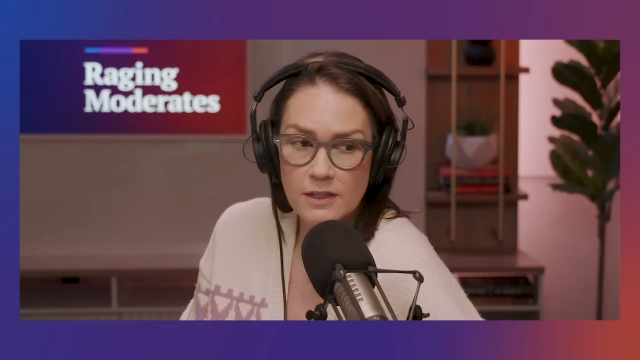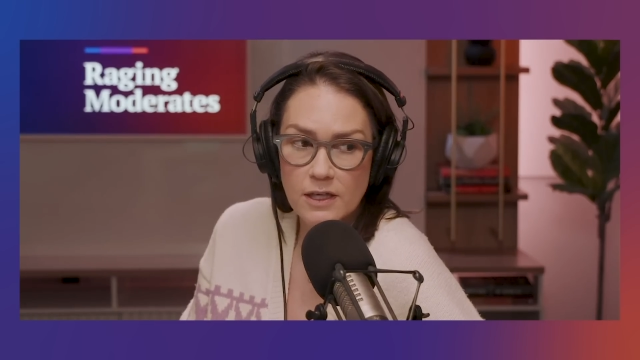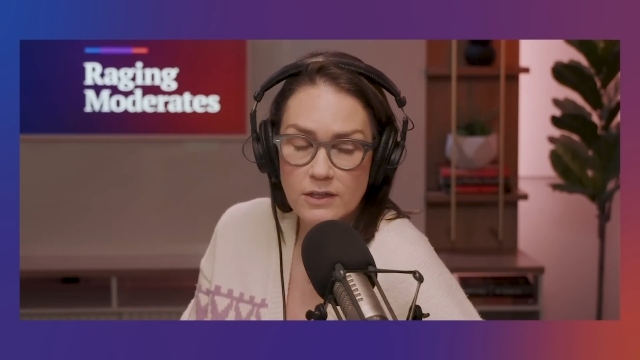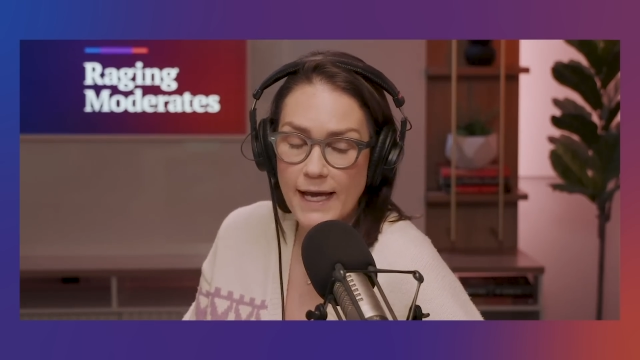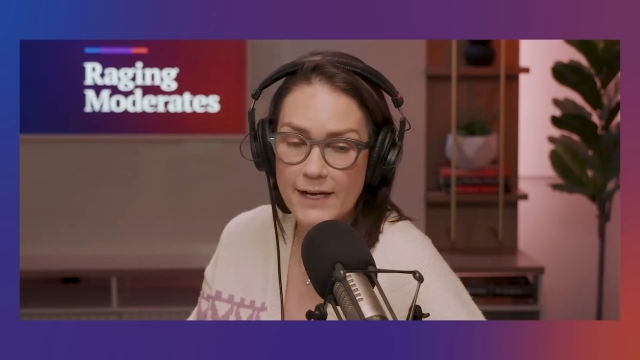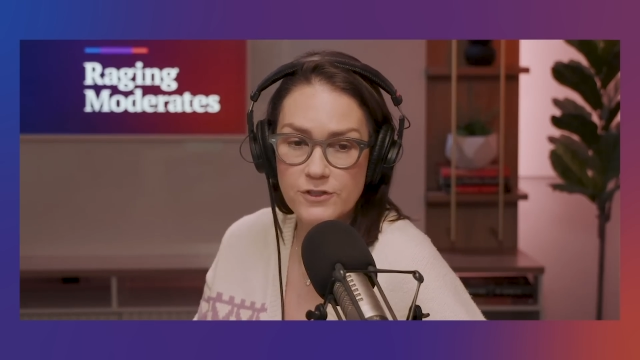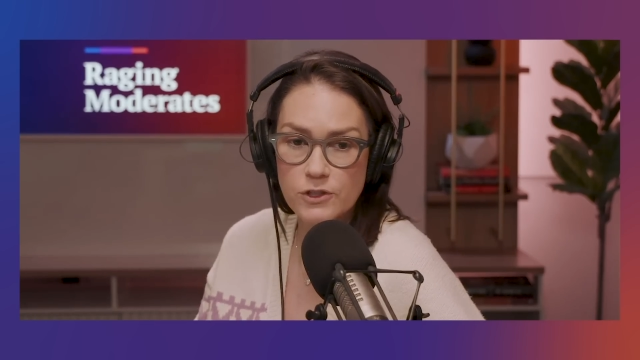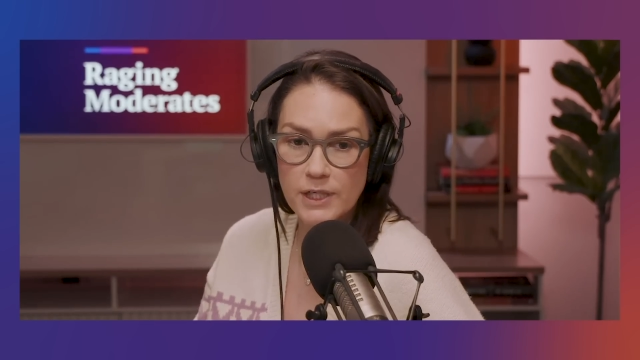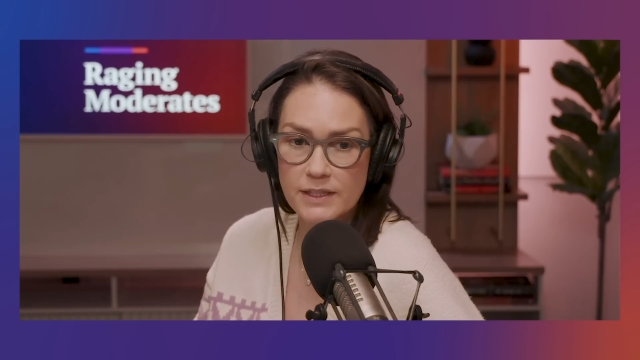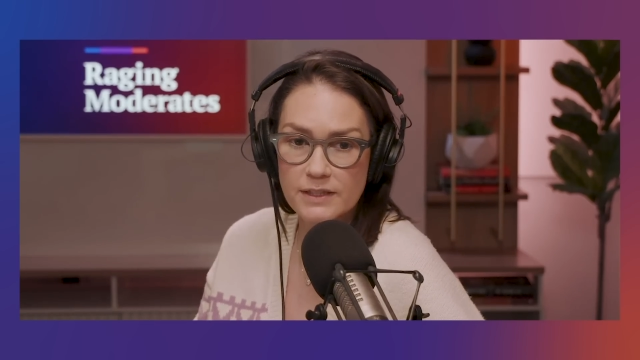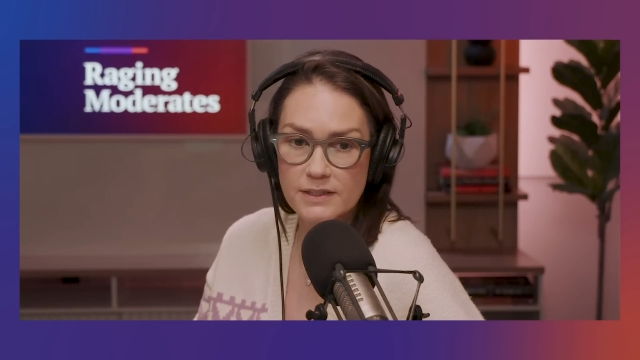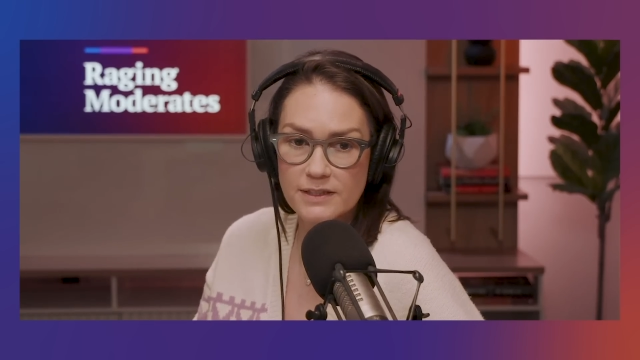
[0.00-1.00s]

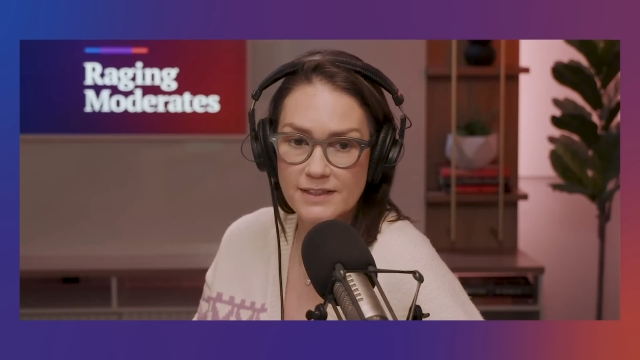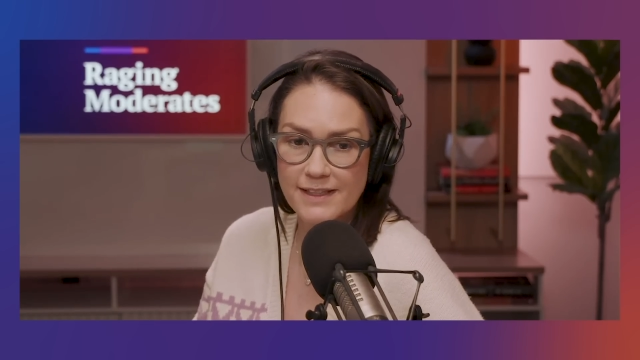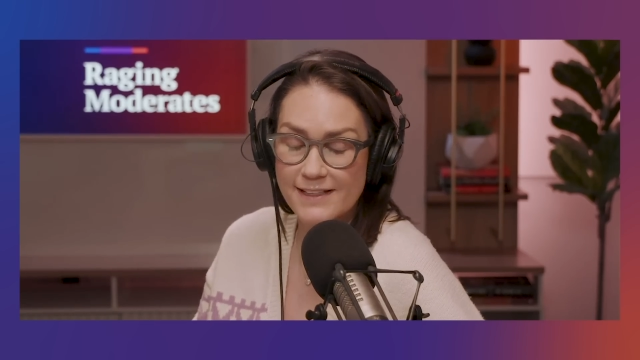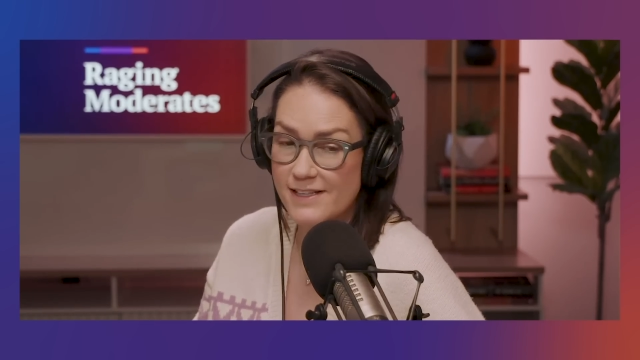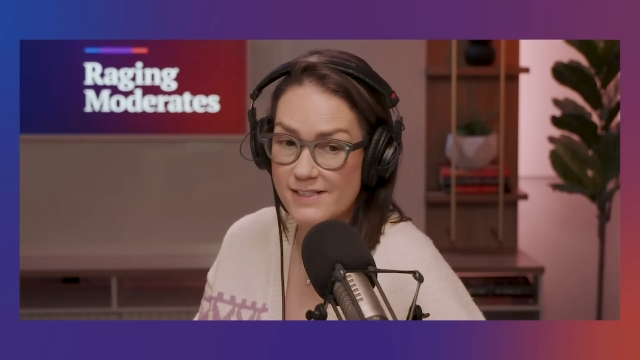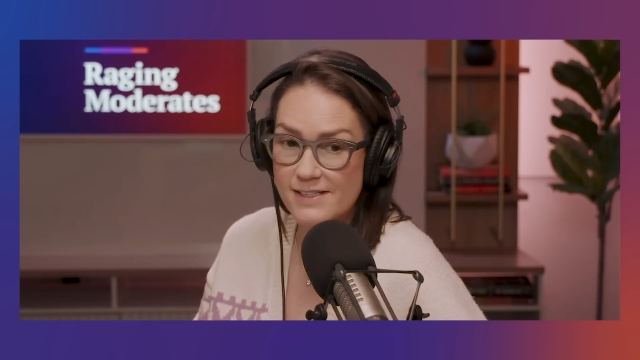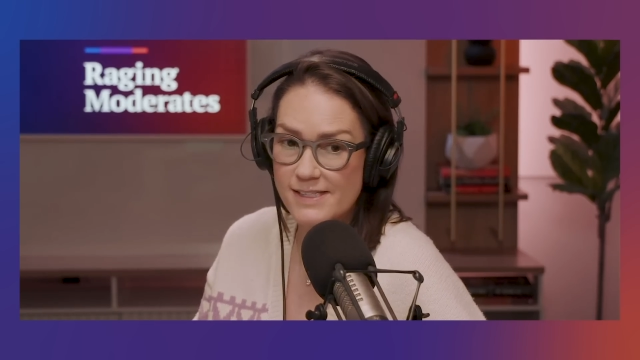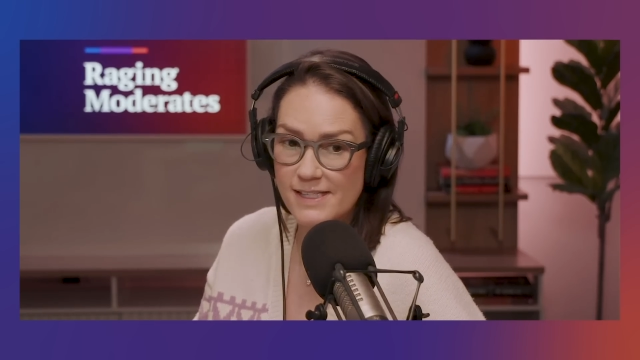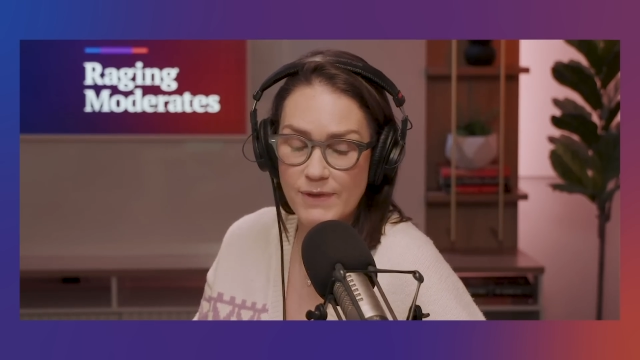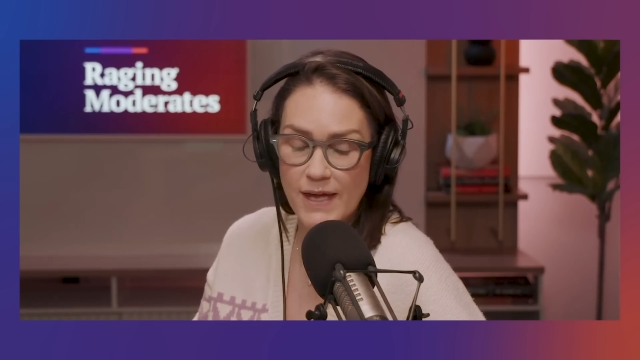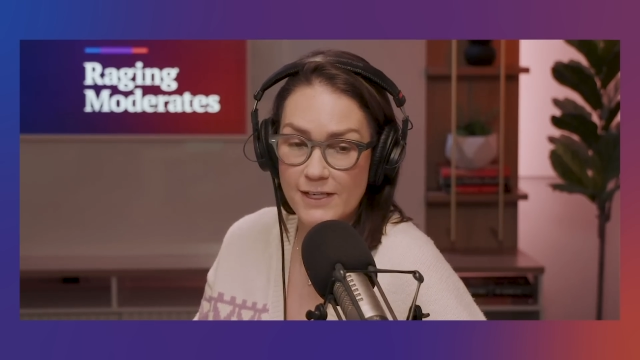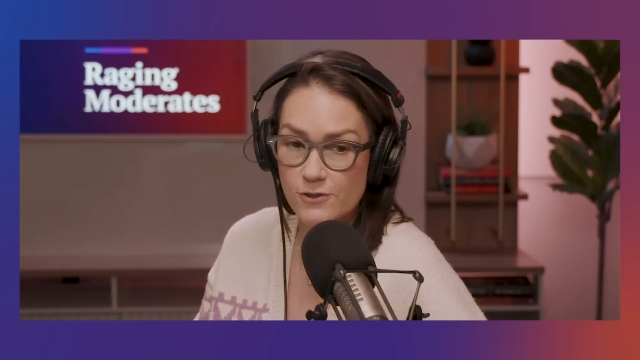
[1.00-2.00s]
electorate that doesn't
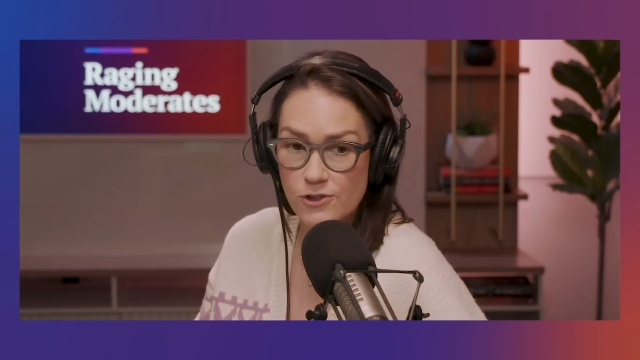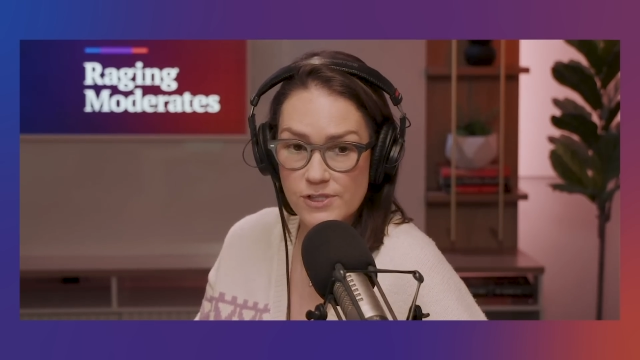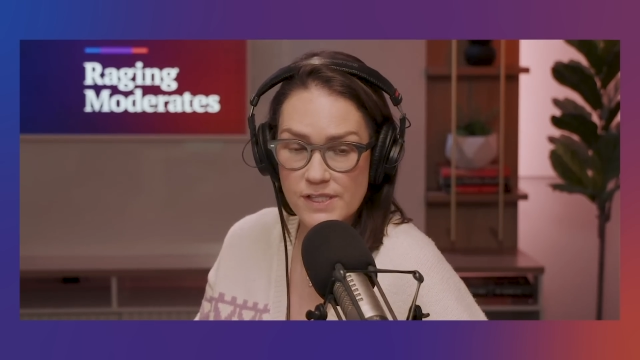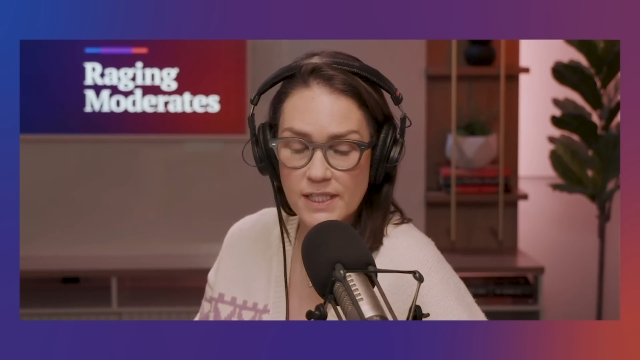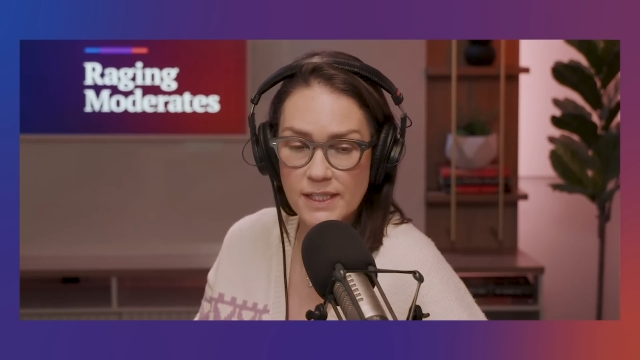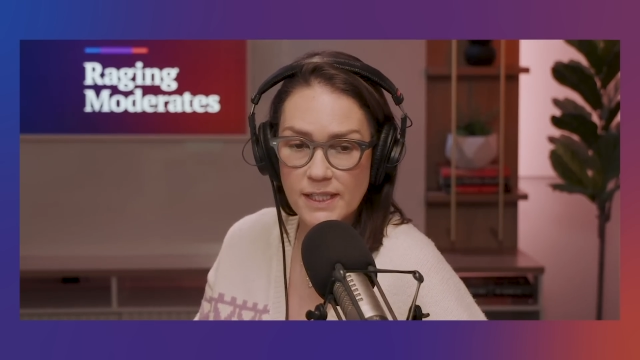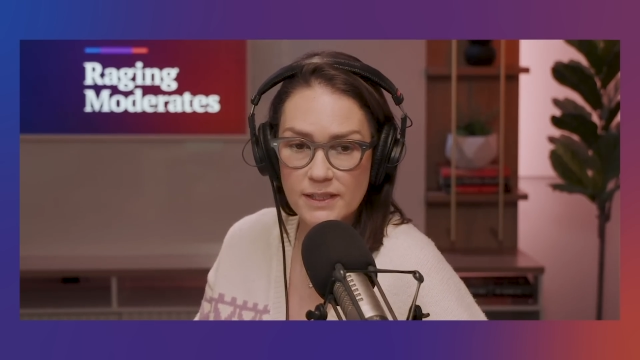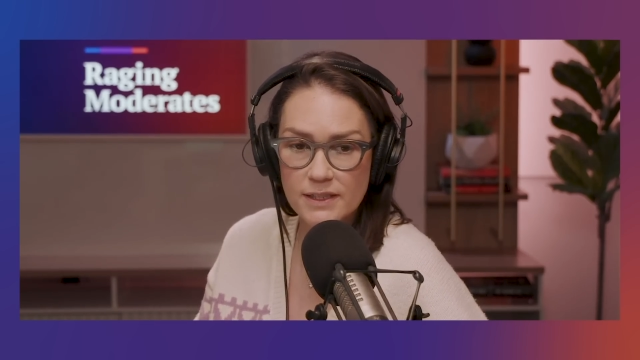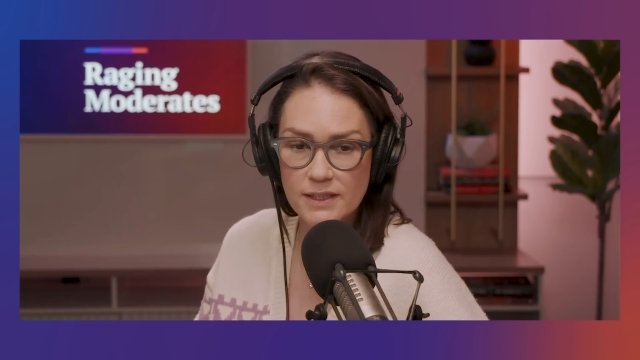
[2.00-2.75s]
seem that interested in it?